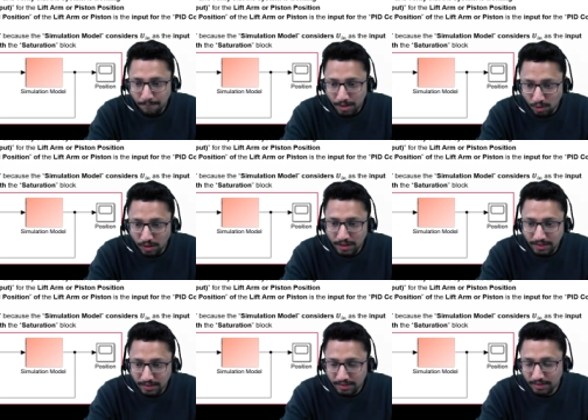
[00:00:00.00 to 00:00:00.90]
okay,
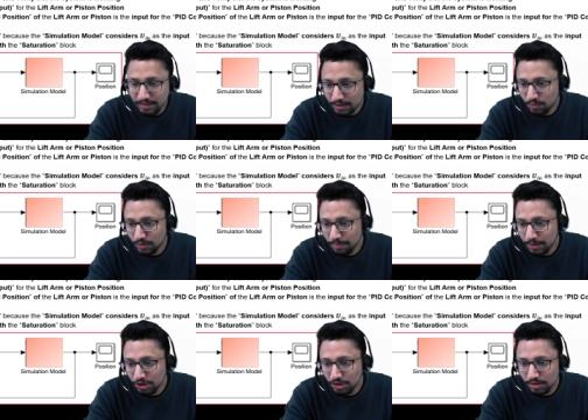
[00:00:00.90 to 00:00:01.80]
yeah, that that's what I
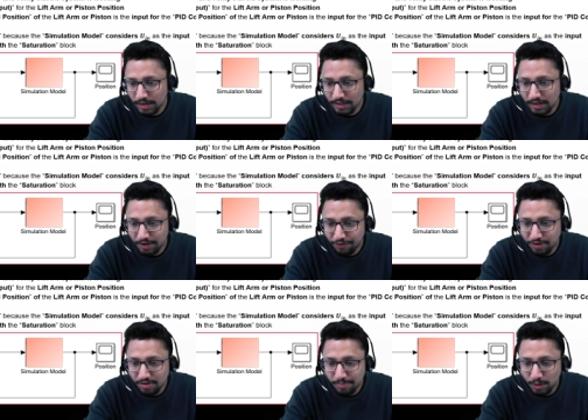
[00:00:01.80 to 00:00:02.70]
mentioned, that the
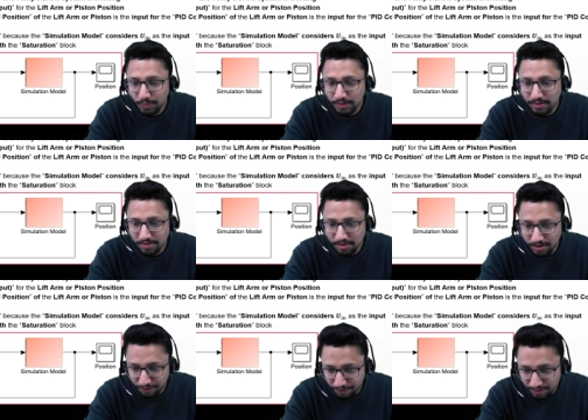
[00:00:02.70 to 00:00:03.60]
difference between this
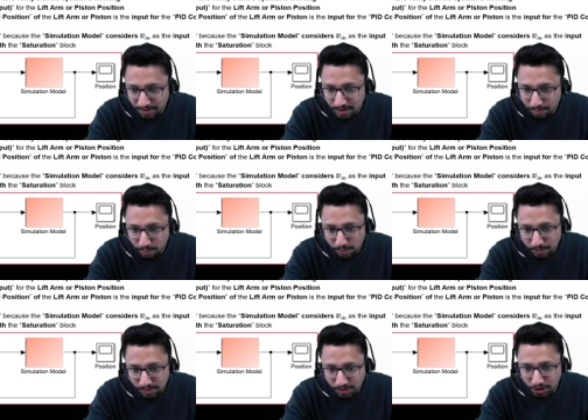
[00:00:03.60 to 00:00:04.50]
reference input
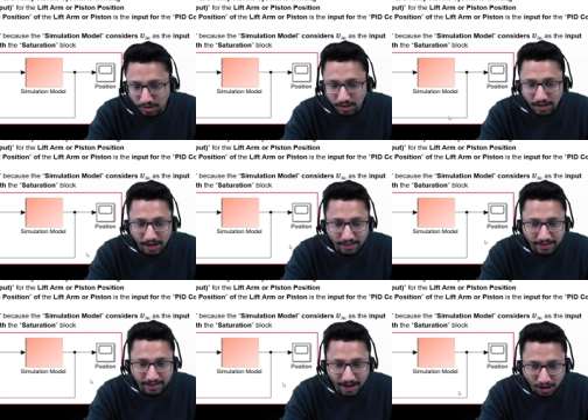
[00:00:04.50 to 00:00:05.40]
position and
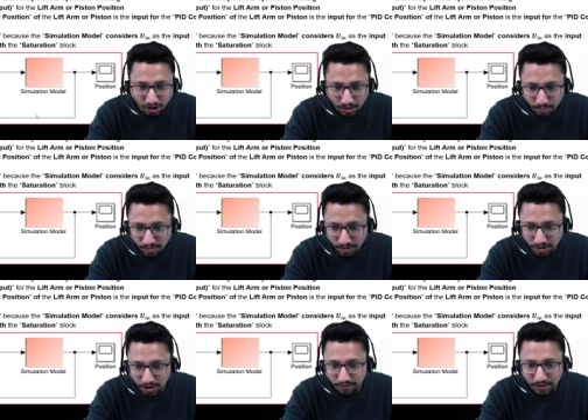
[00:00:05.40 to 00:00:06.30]
the actual
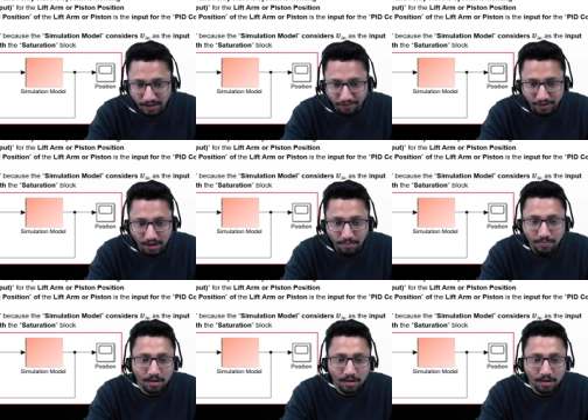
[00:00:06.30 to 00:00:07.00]
position of the lift arm